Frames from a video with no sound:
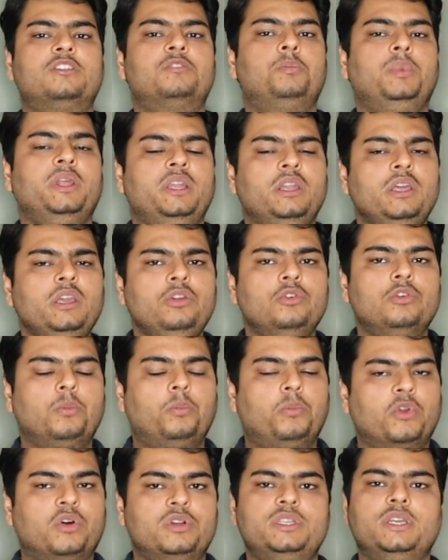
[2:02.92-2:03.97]
explaining your
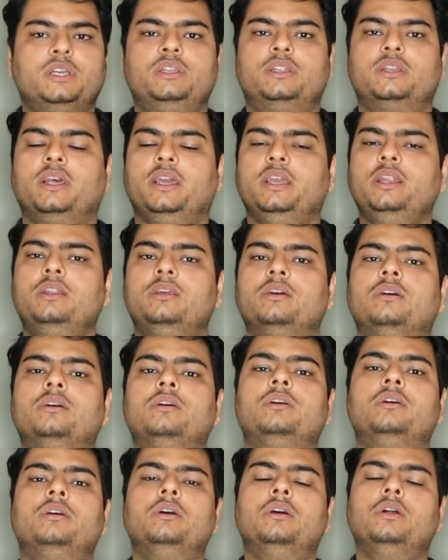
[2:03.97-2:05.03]
project, right,
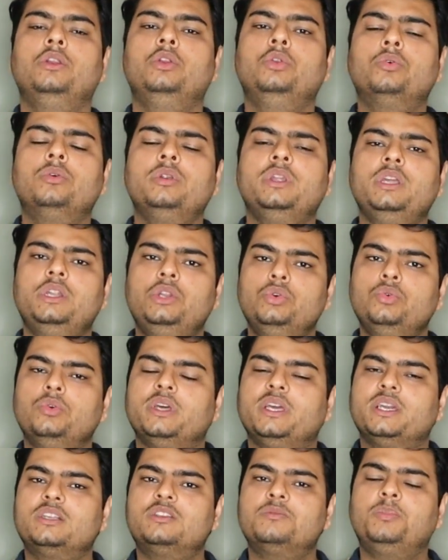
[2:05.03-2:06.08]
no need to
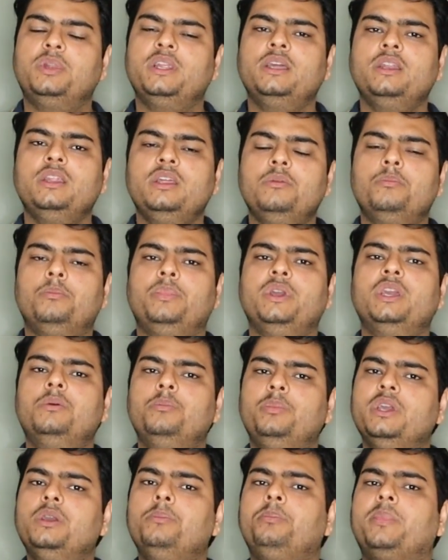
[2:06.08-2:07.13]
explain in
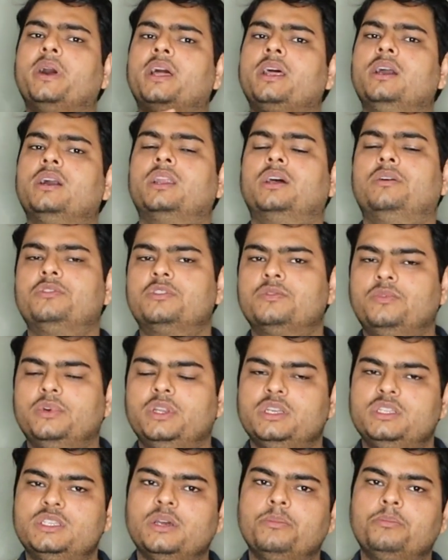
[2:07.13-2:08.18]
big, big paragraphs. For
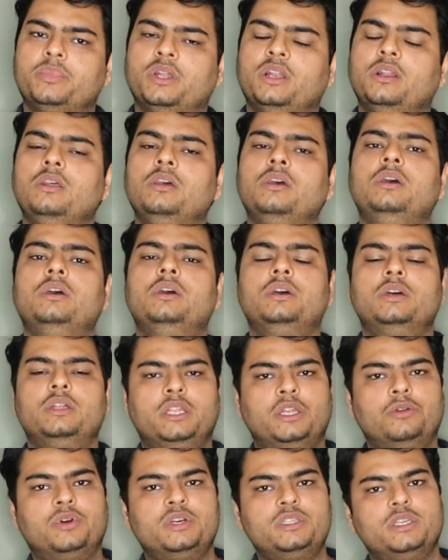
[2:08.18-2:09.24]
example,
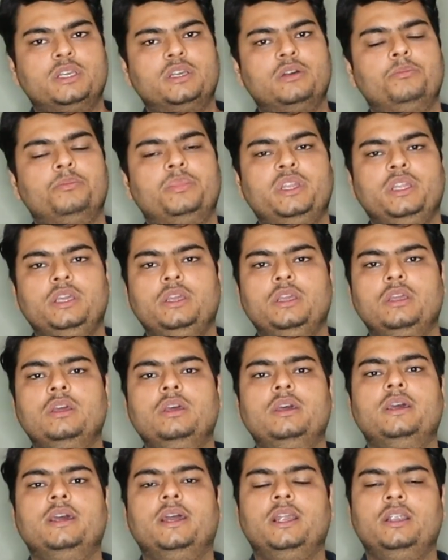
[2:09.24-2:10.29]
there was a company
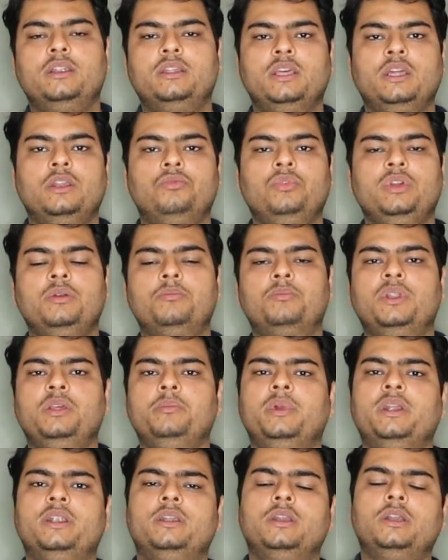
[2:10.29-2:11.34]
and then we
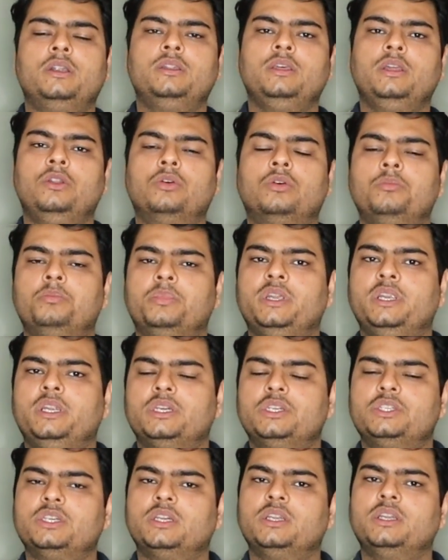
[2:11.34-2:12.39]
implemented the loan
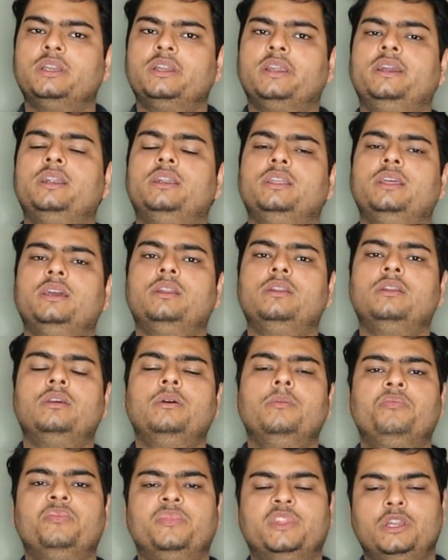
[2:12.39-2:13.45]
prediction and then
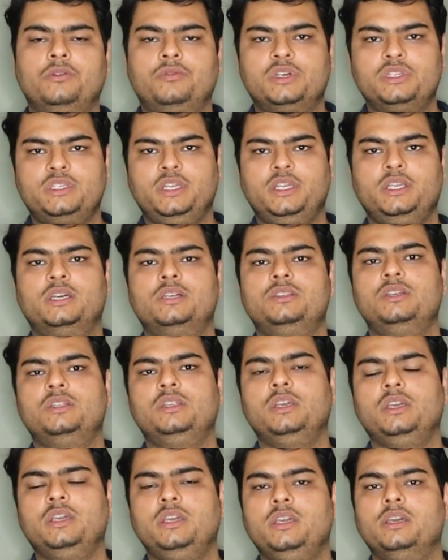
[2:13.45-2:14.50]
there was data
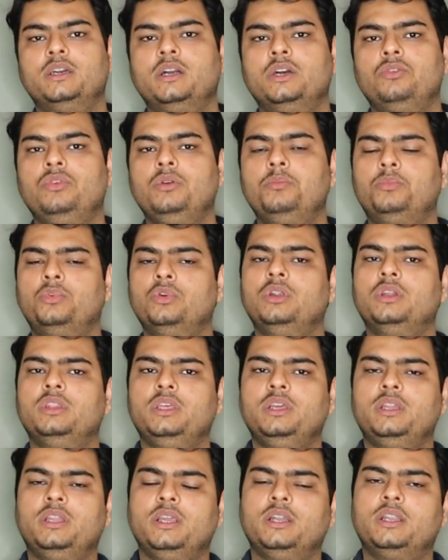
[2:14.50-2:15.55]
sitting here, we pulled
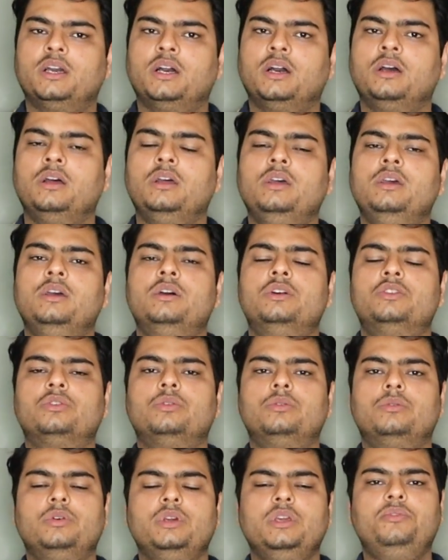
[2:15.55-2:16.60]
the data.
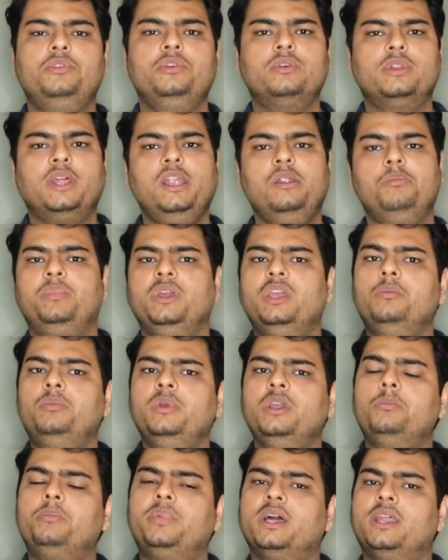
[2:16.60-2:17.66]
So if you write big,
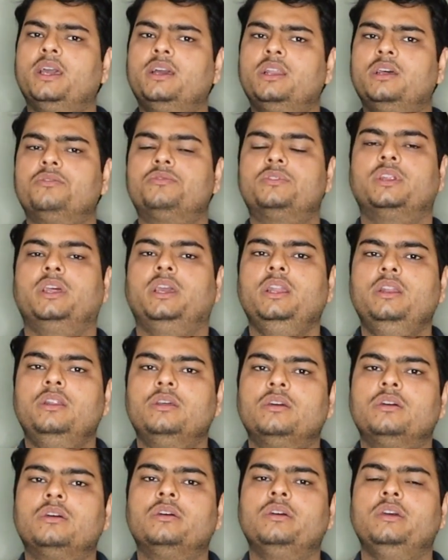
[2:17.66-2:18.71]
big paragraphs, right,